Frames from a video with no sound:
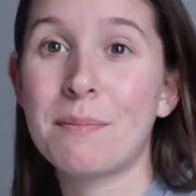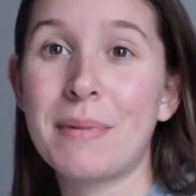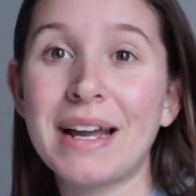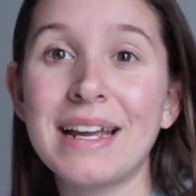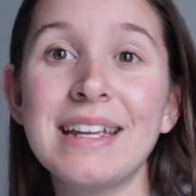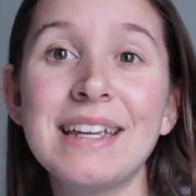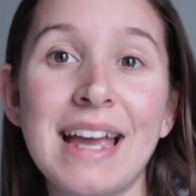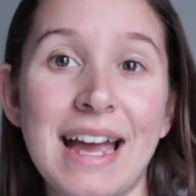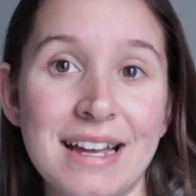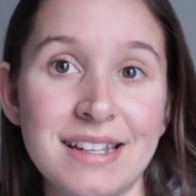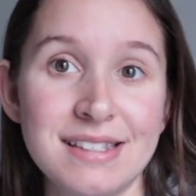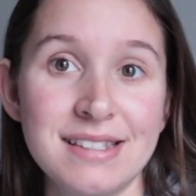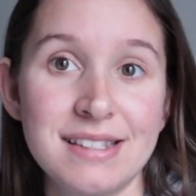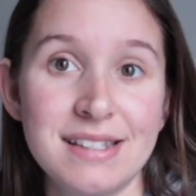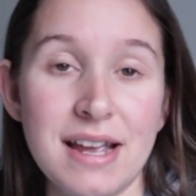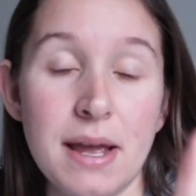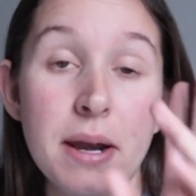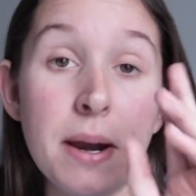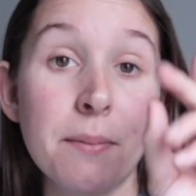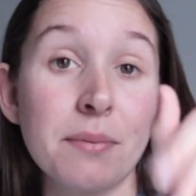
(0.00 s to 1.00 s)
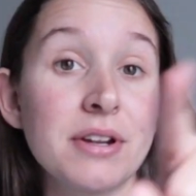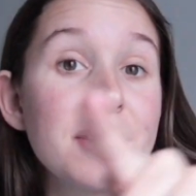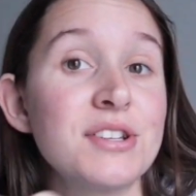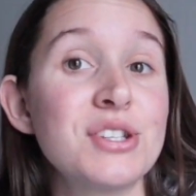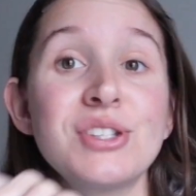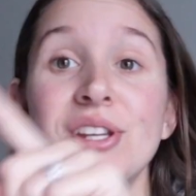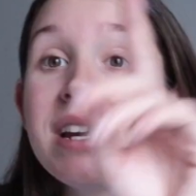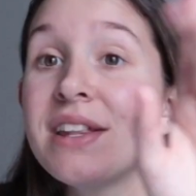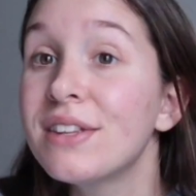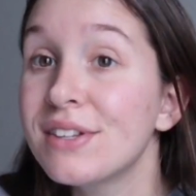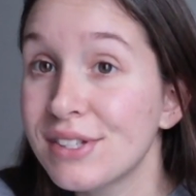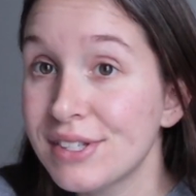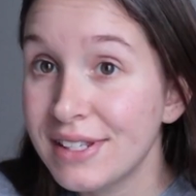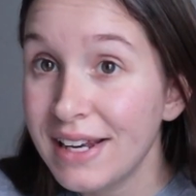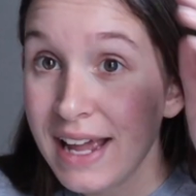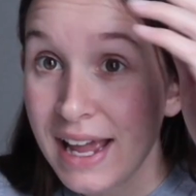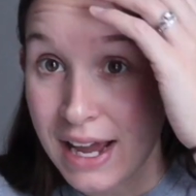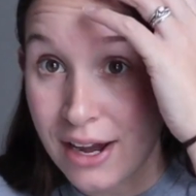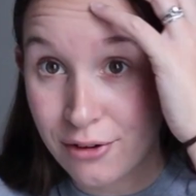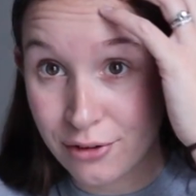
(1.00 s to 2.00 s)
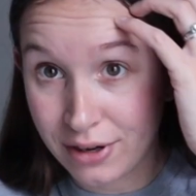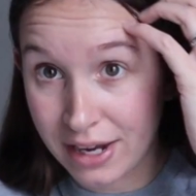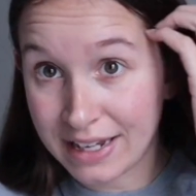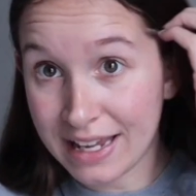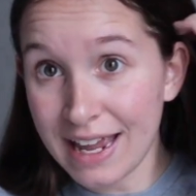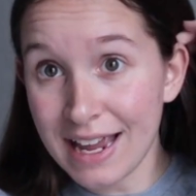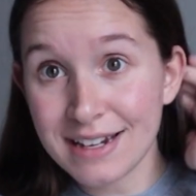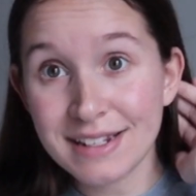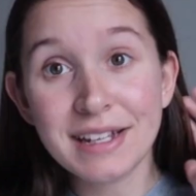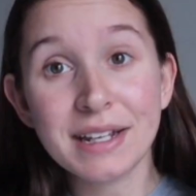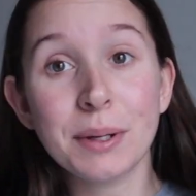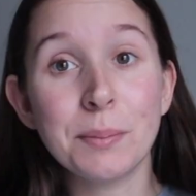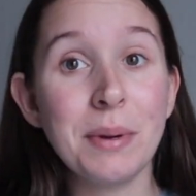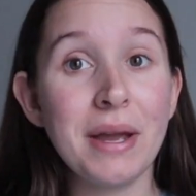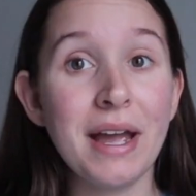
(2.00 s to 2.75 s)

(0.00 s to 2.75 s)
My guess, and I'm gonna say this now, I can't take it